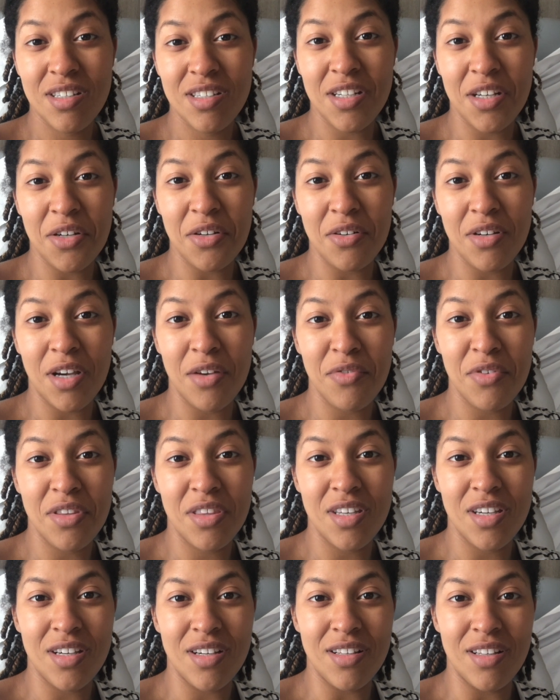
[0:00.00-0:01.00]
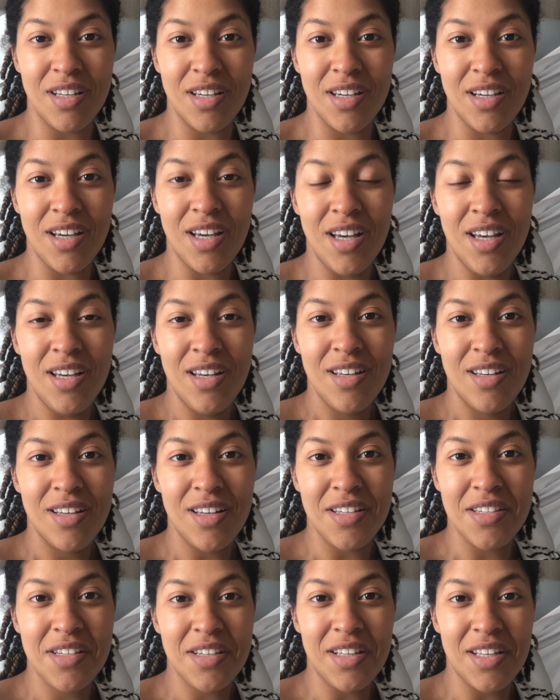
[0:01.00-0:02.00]
So everything like
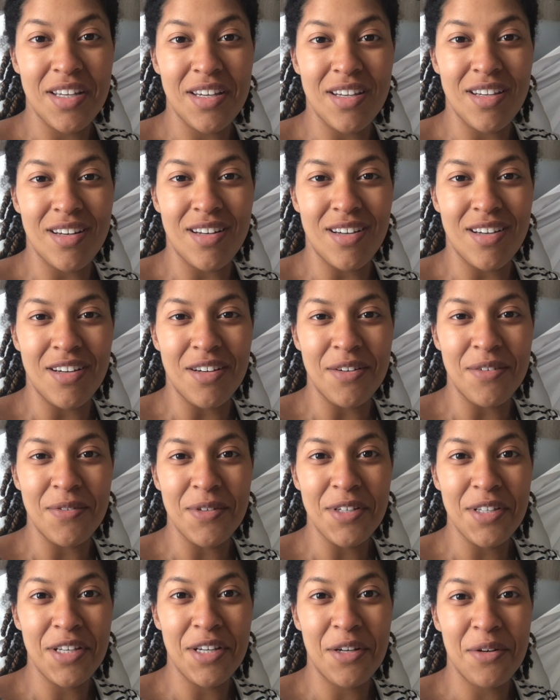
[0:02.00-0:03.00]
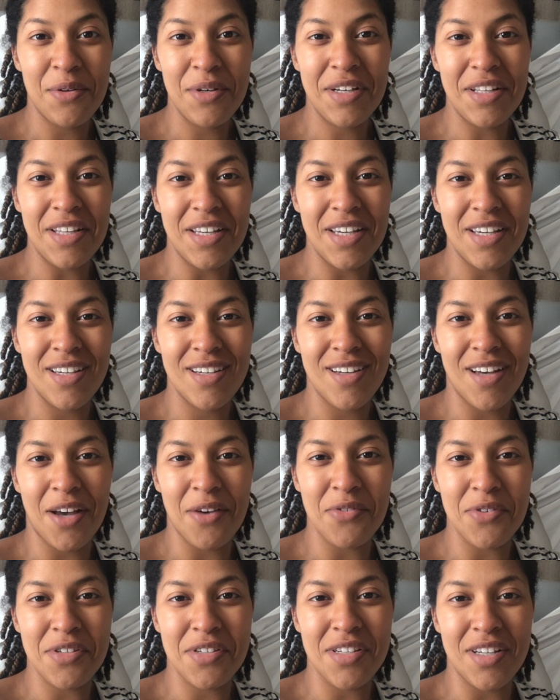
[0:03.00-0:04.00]
escalated really quickly. I
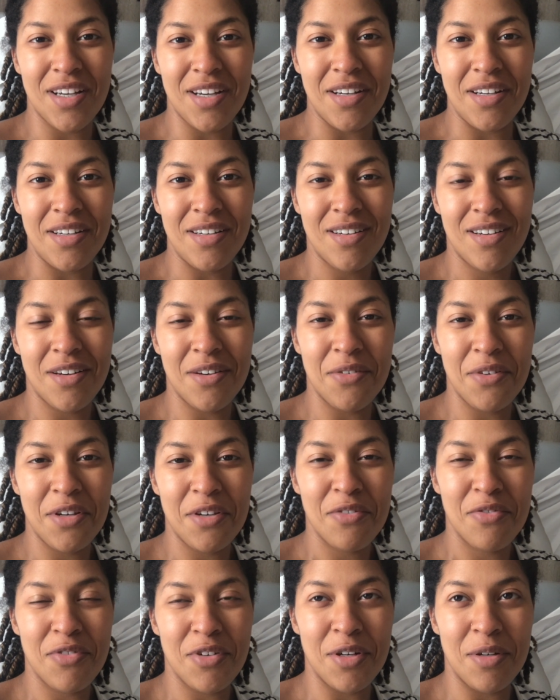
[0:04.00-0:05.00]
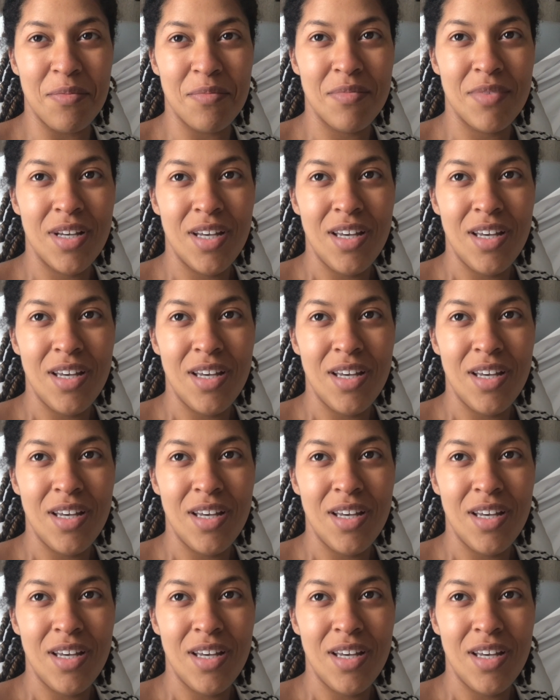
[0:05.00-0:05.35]
was going from